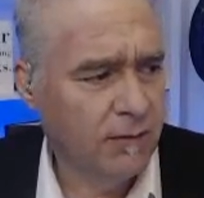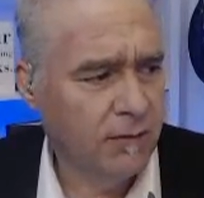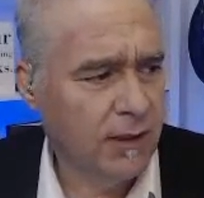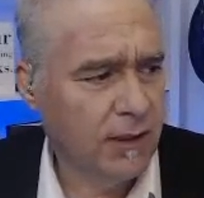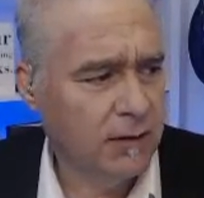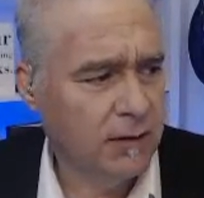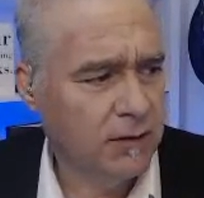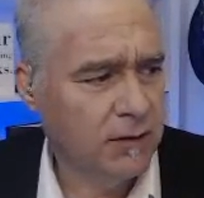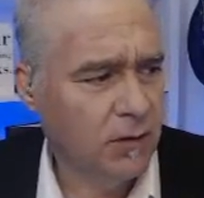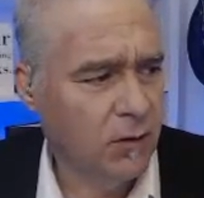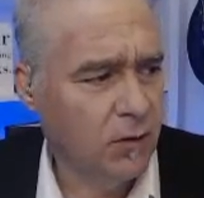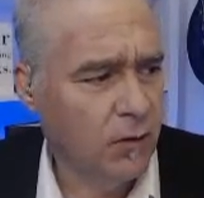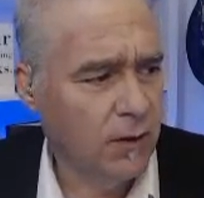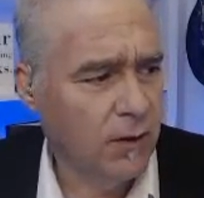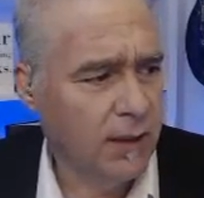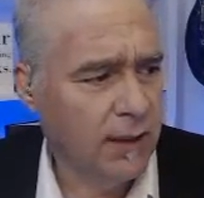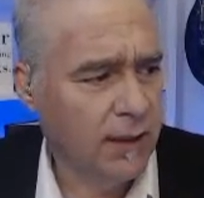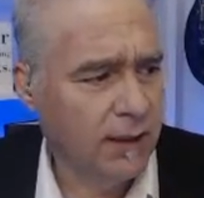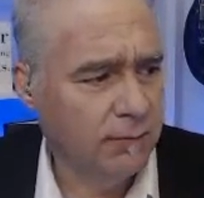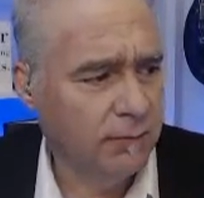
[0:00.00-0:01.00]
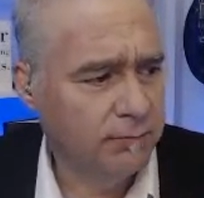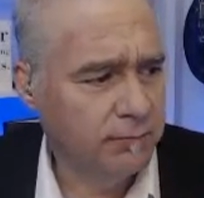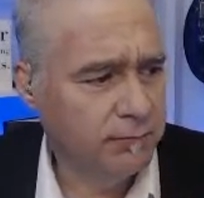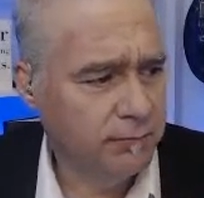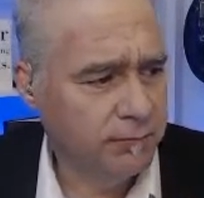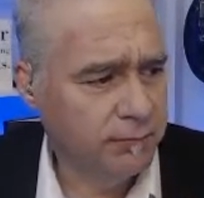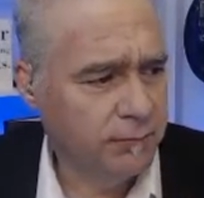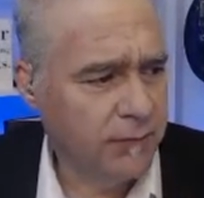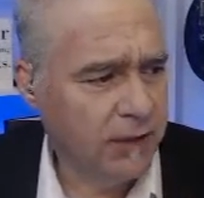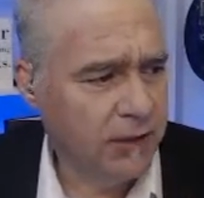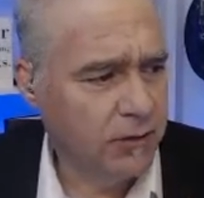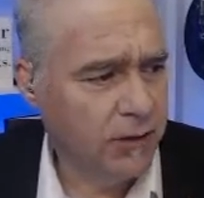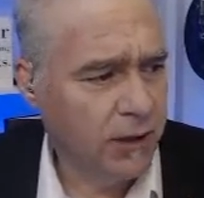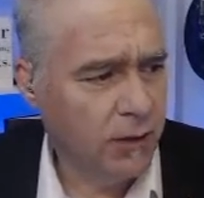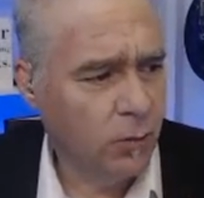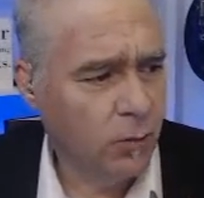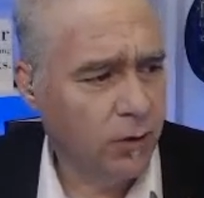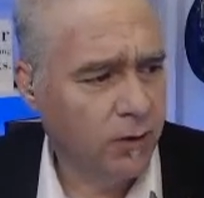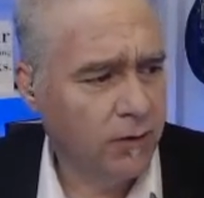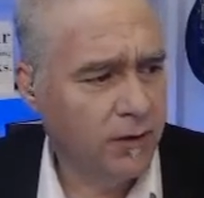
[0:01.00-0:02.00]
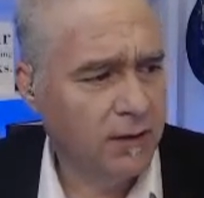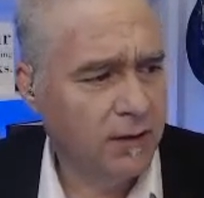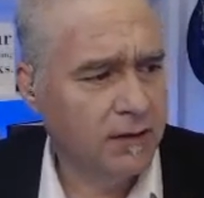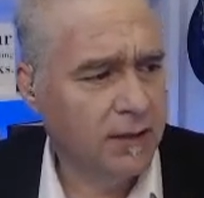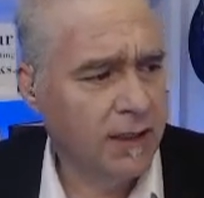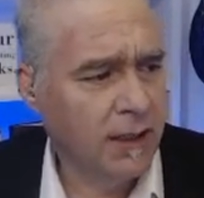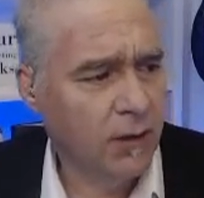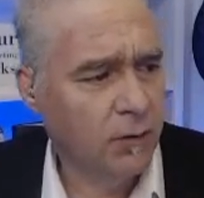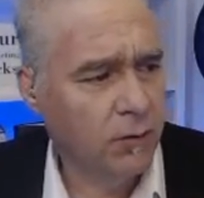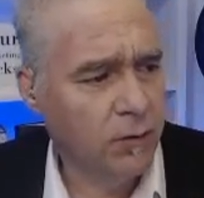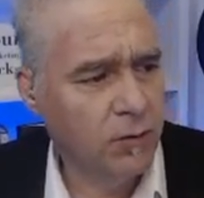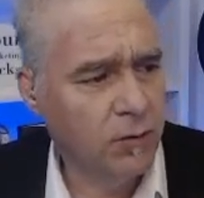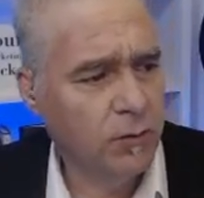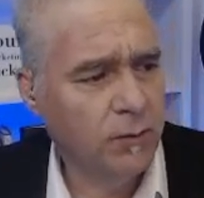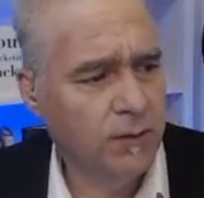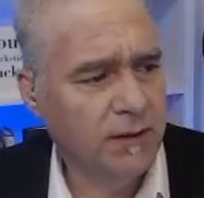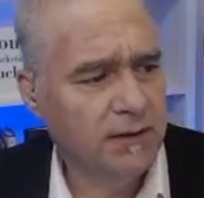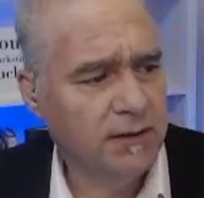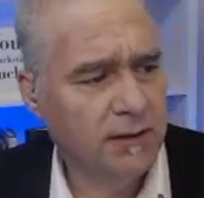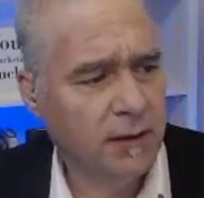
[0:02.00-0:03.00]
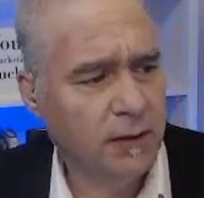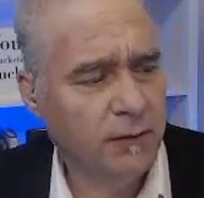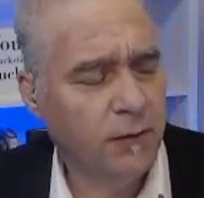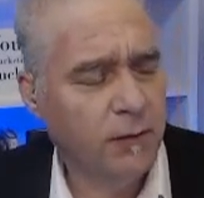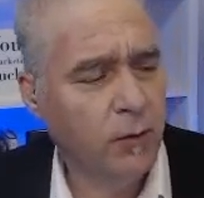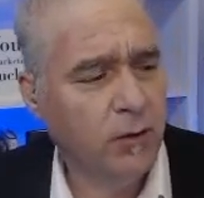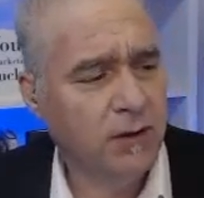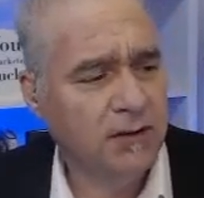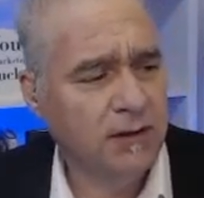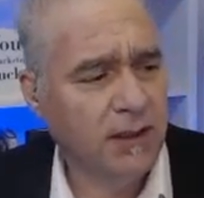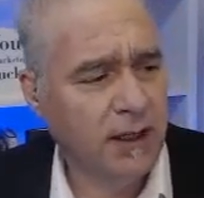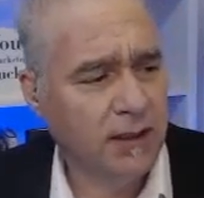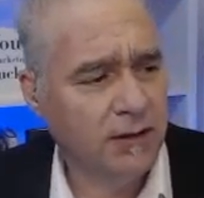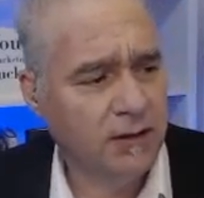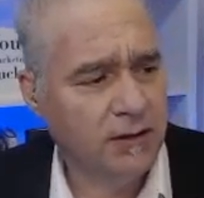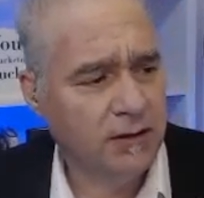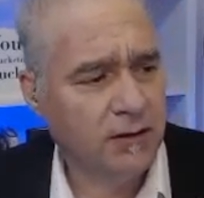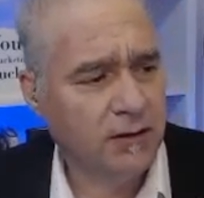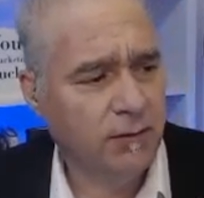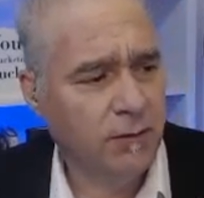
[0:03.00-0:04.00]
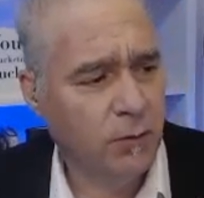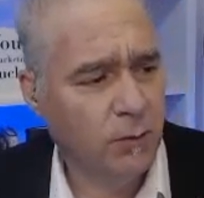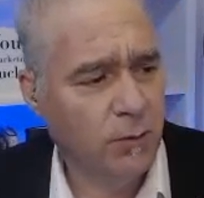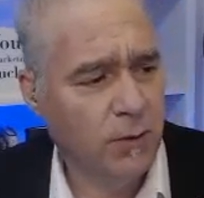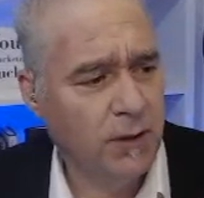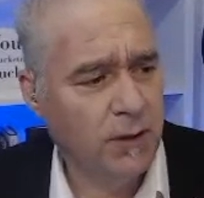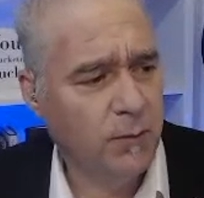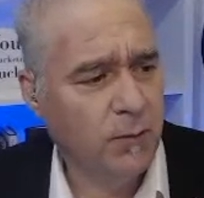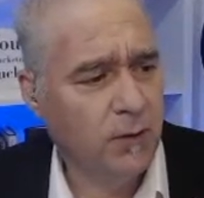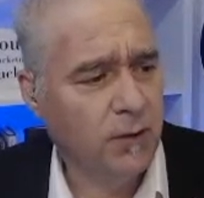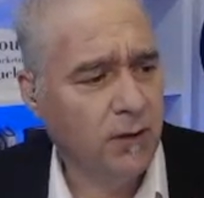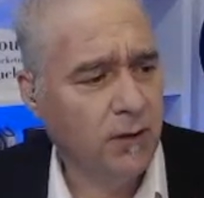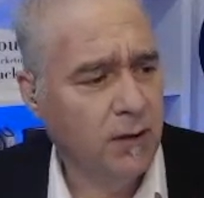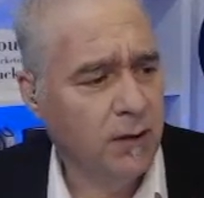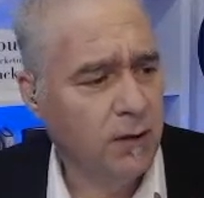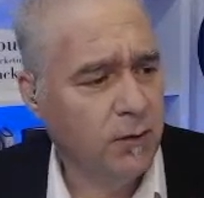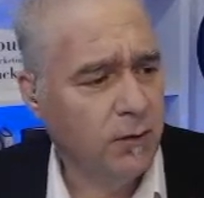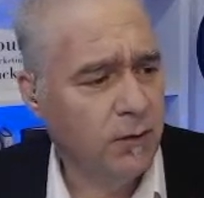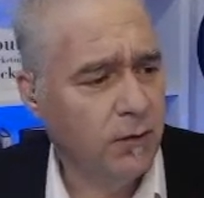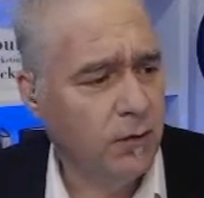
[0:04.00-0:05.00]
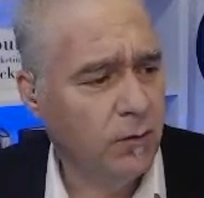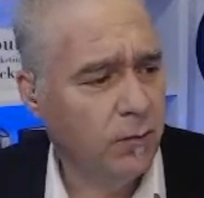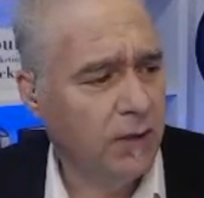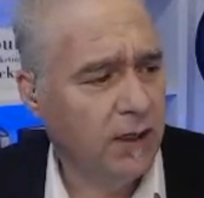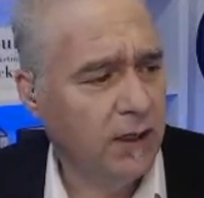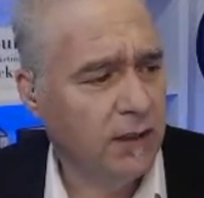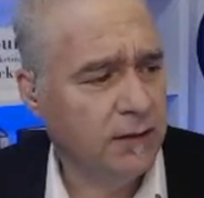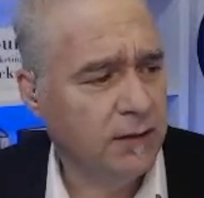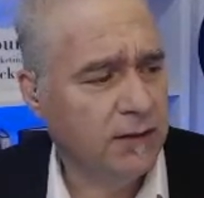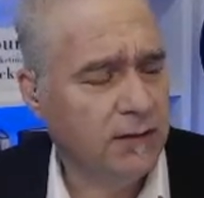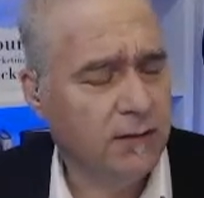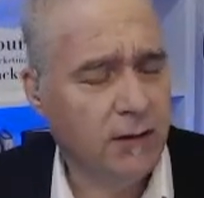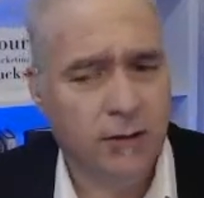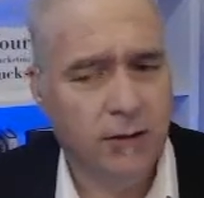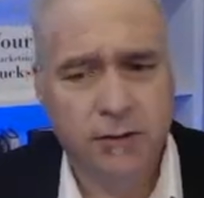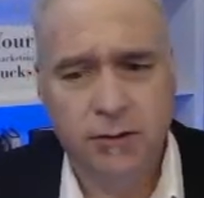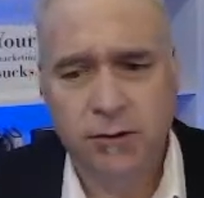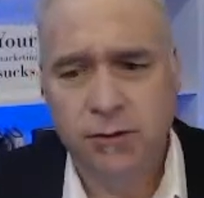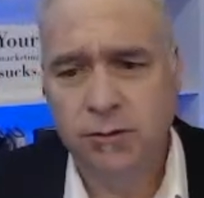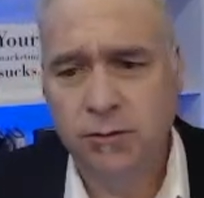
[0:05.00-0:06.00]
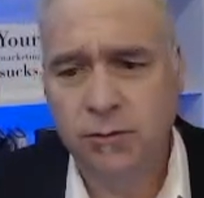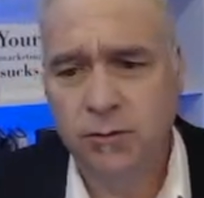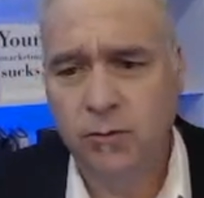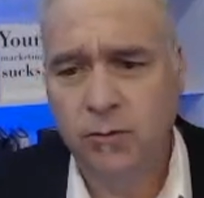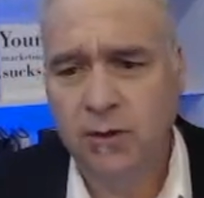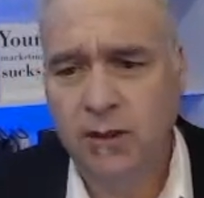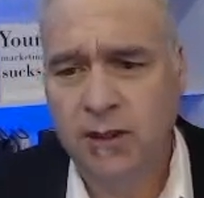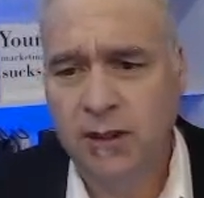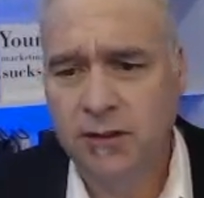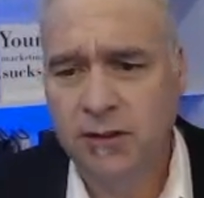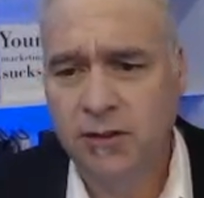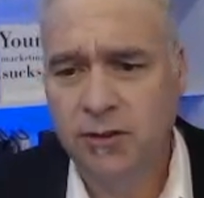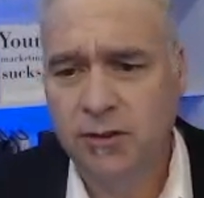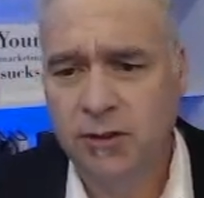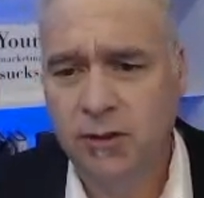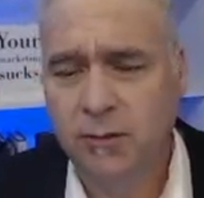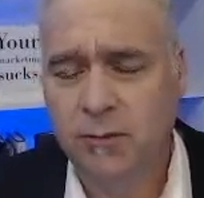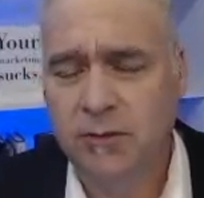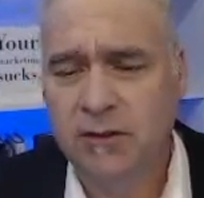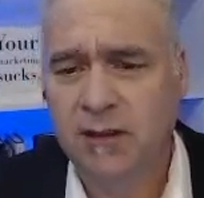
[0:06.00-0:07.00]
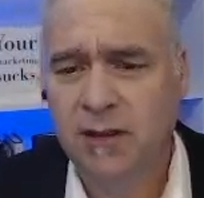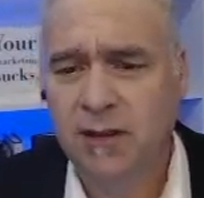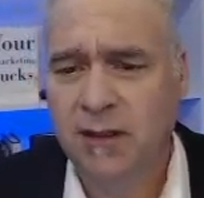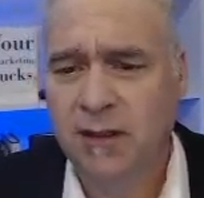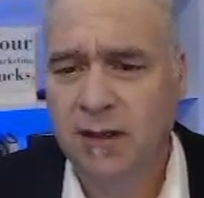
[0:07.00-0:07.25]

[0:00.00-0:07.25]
And so they try to work the entire room instead of focusing on just a few people with whom they can start true relationships.